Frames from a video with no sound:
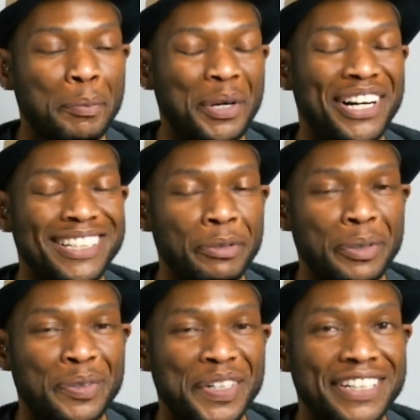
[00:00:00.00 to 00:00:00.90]
Apparently we
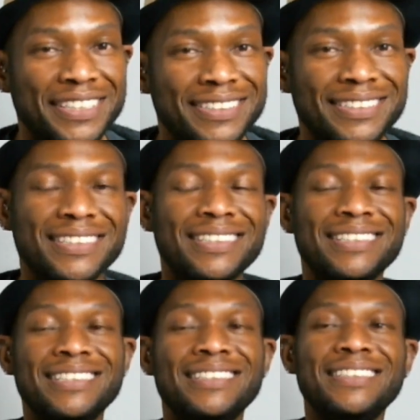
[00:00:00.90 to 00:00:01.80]
were wrong.
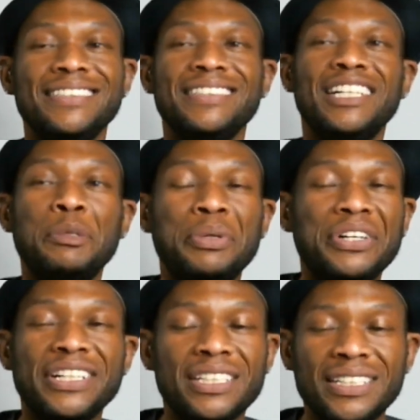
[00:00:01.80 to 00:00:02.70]

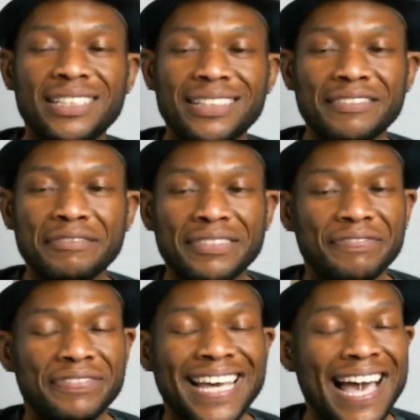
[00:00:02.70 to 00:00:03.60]
Apparently
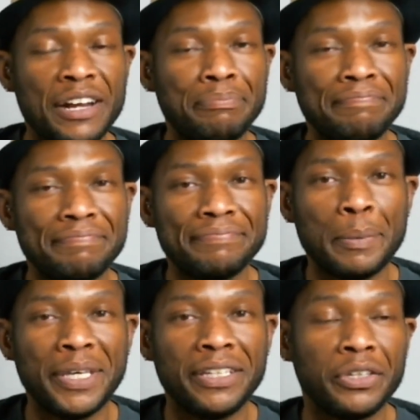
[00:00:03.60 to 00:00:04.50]
they got him. I
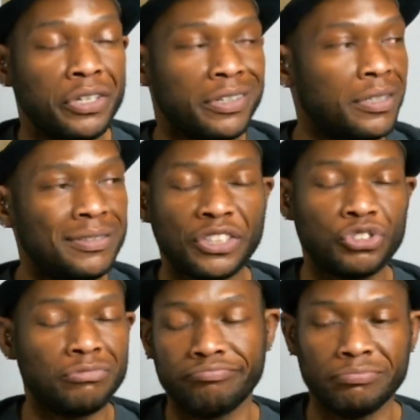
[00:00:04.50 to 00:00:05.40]
mean, it,
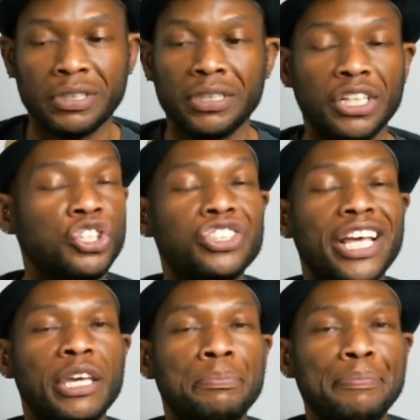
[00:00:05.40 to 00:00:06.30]
that looks like him.